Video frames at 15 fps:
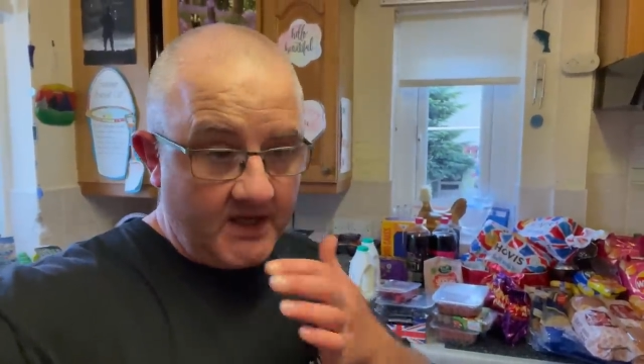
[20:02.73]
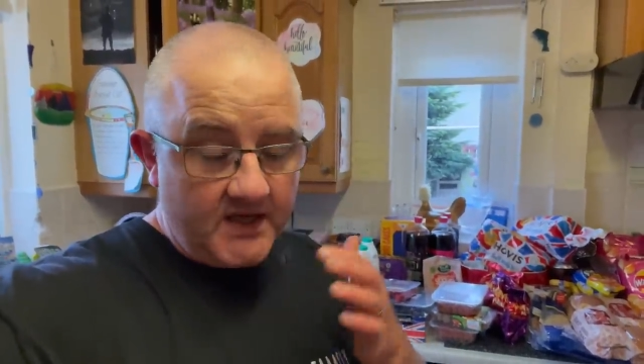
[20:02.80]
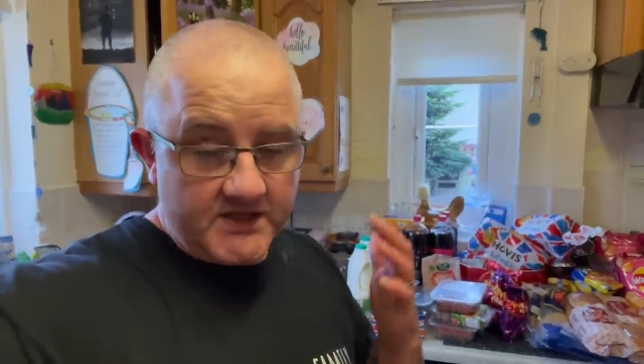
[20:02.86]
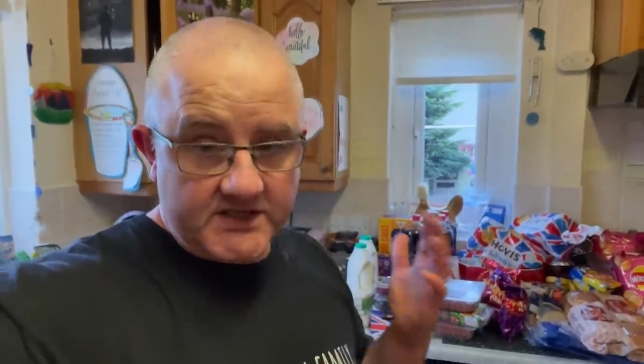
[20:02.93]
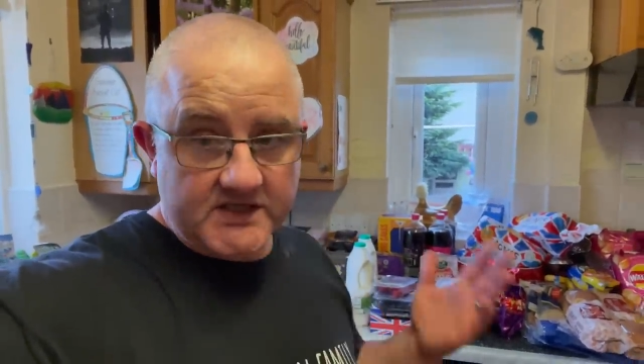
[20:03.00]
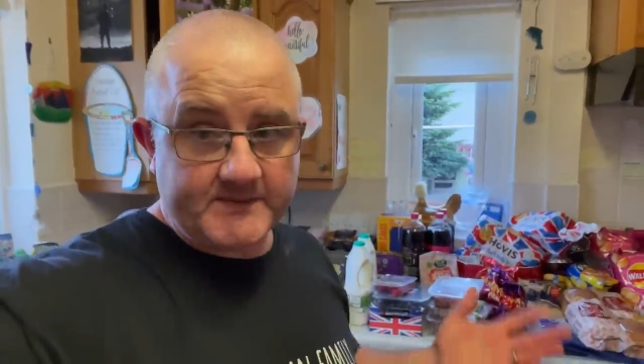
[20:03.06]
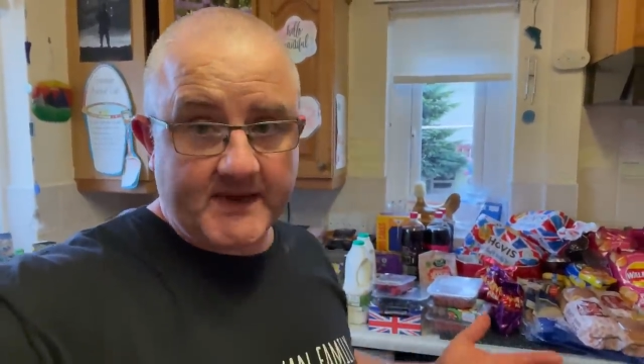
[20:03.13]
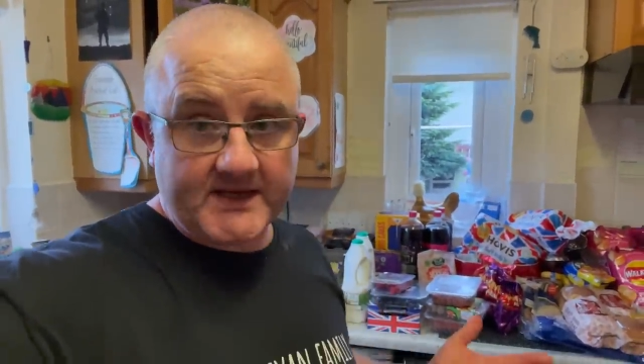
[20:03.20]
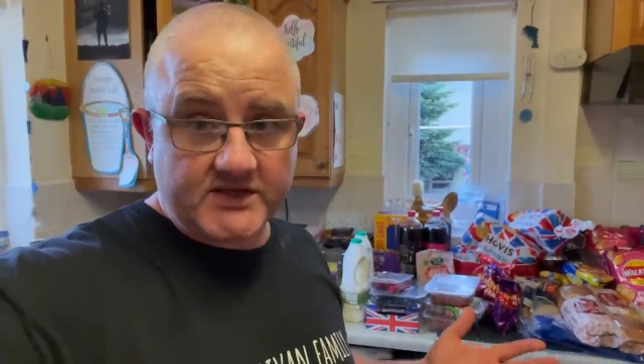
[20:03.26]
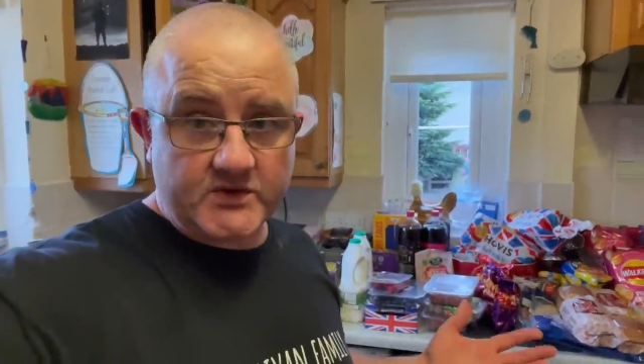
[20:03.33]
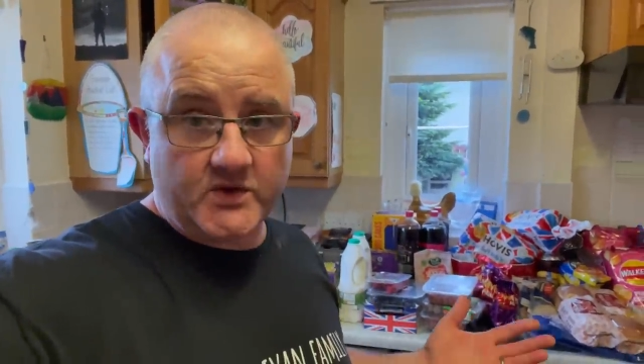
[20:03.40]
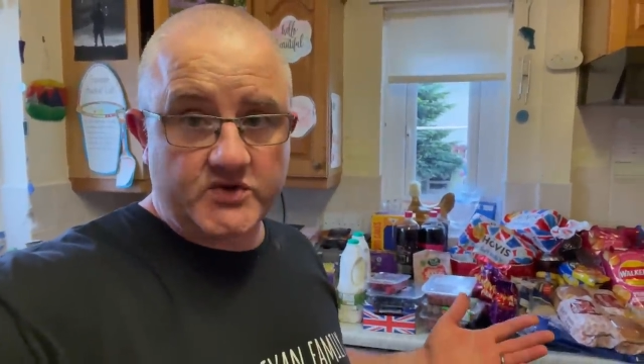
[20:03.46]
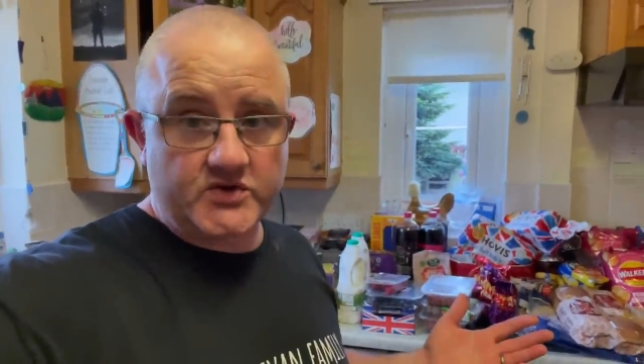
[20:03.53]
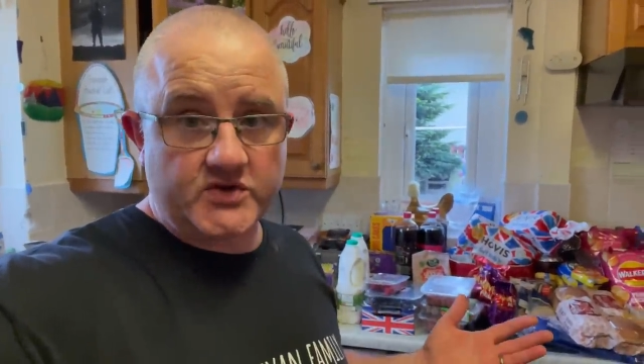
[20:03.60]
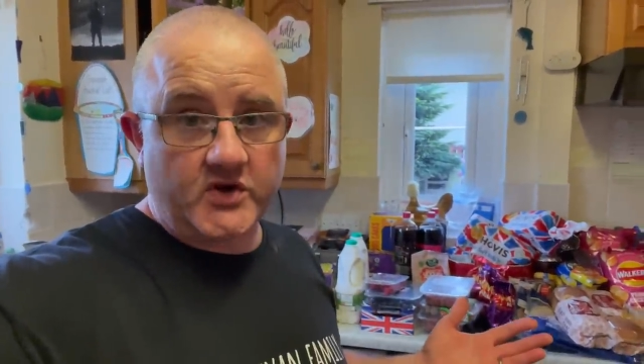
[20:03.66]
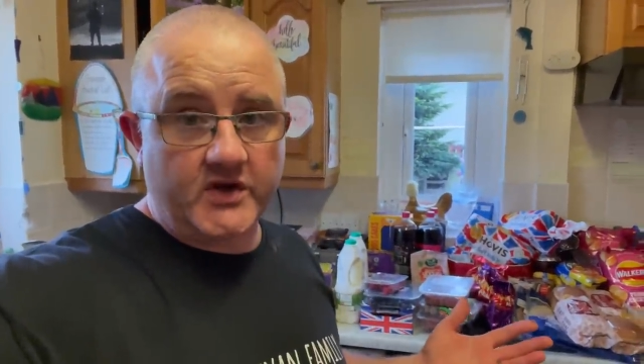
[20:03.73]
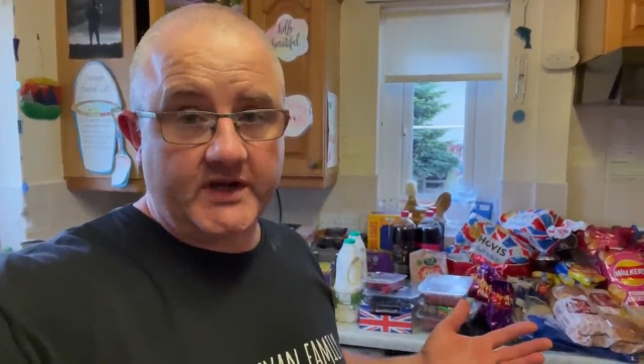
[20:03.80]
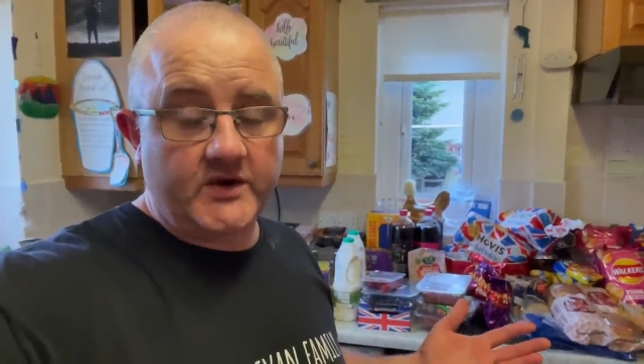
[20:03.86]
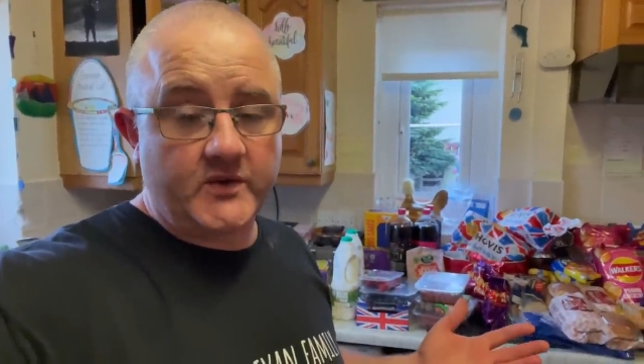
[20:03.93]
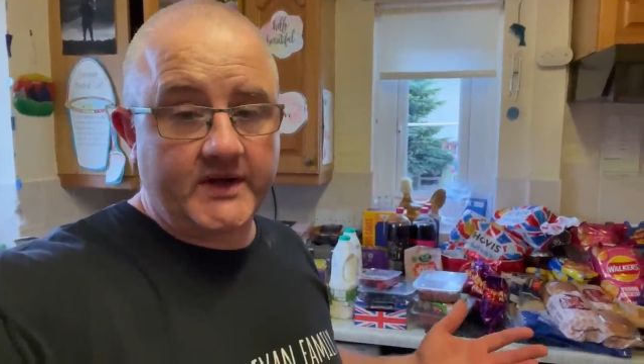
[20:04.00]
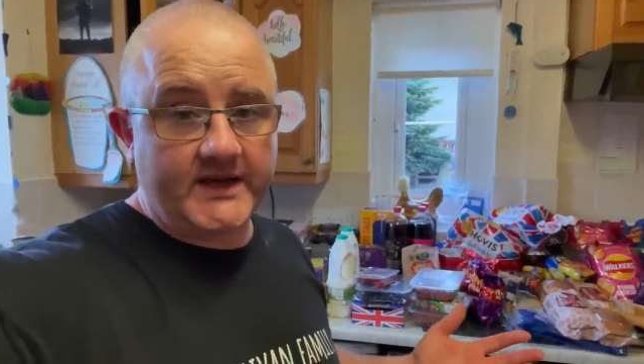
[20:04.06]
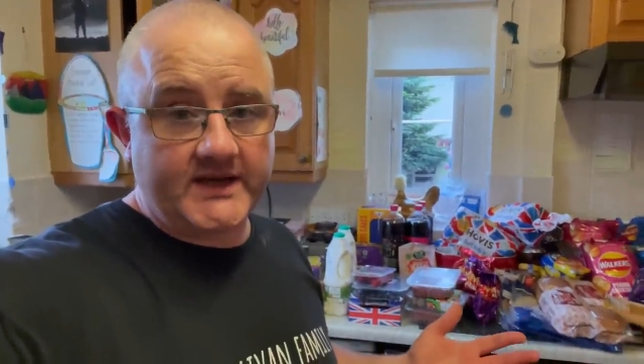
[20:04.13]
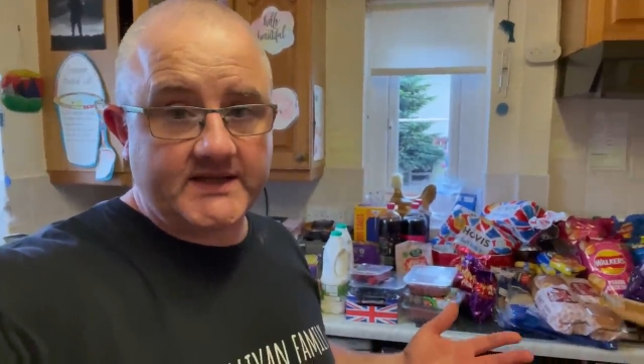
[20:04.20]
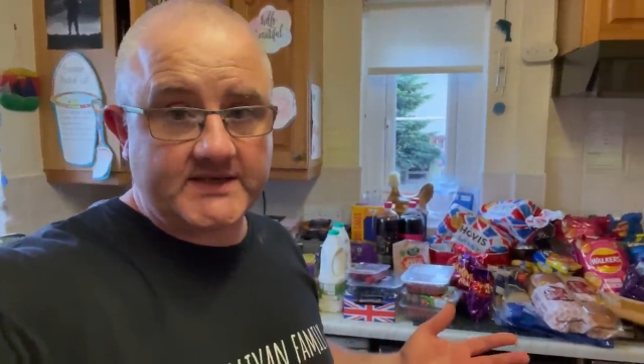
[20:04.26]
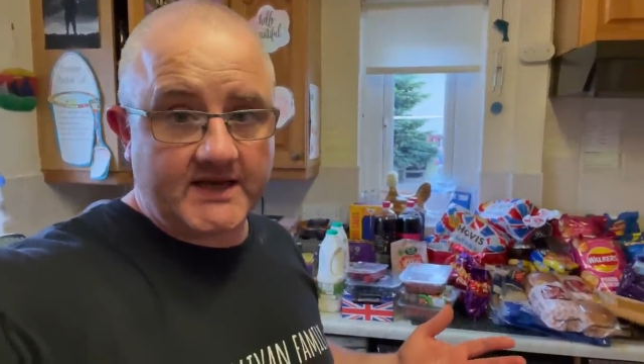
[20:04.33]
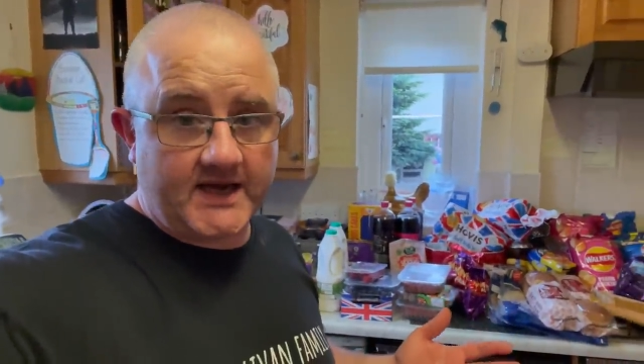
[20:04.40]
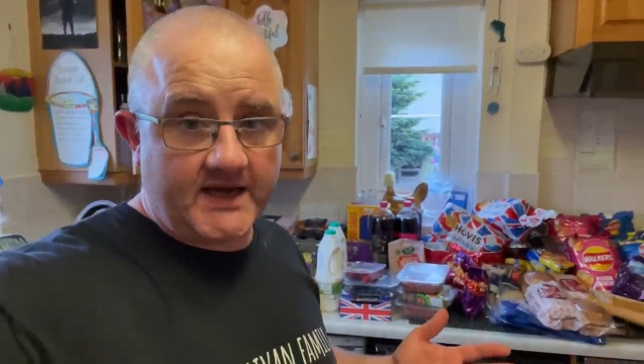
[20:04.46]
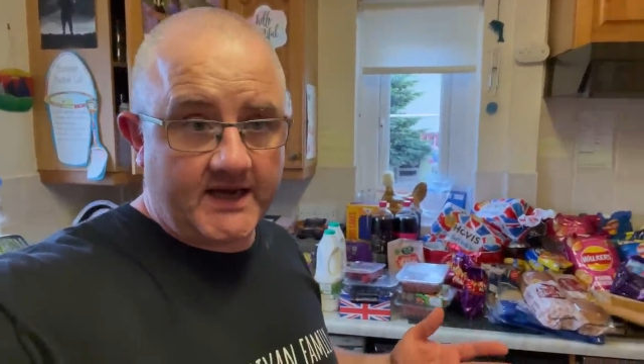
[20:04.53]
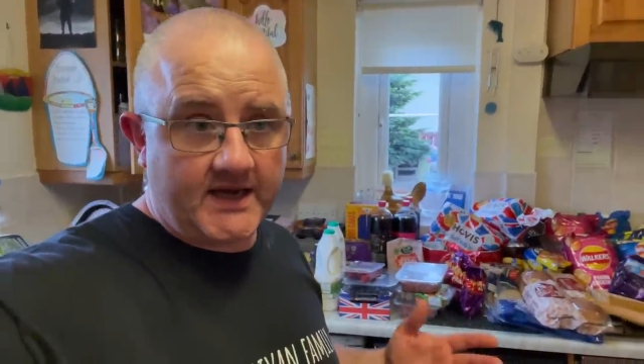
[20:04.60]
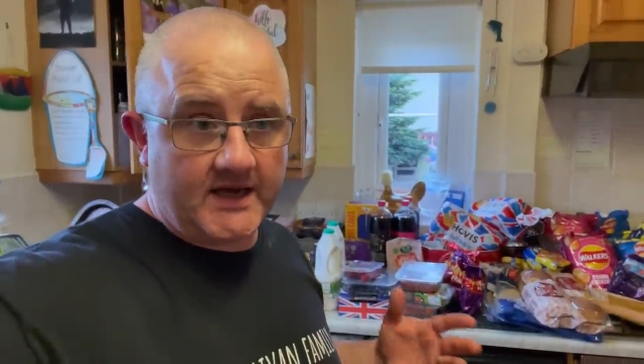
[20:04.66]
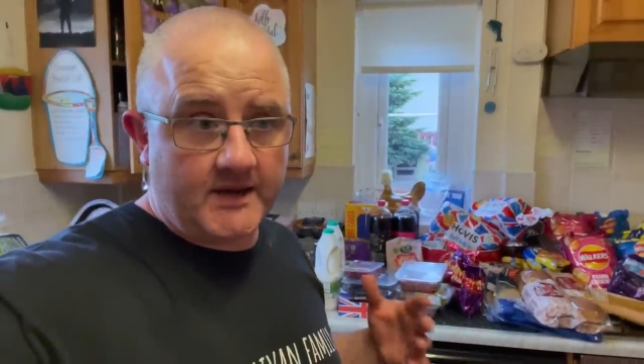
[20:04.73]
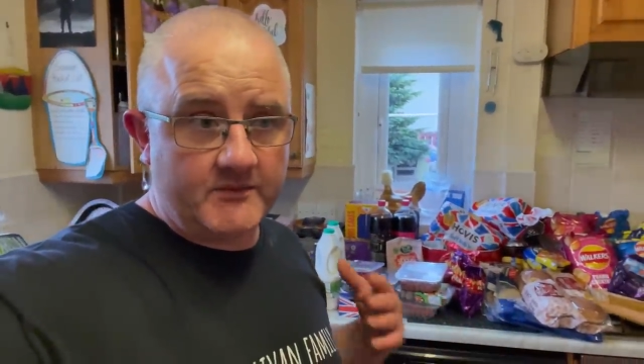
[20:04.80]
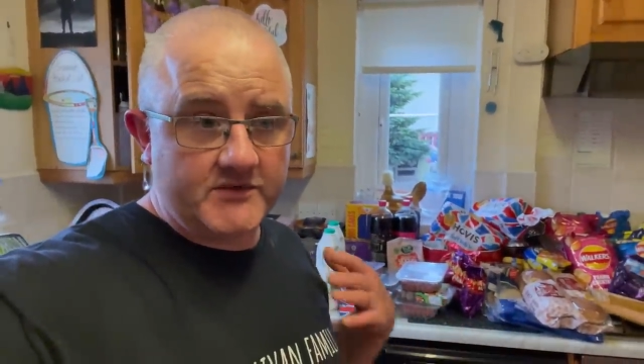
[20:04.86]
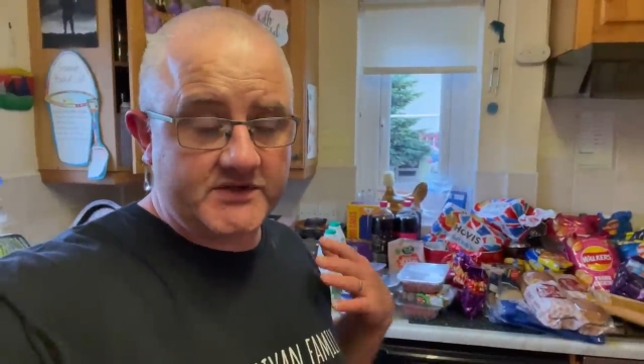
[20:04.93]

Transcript: she spent 290 quid um,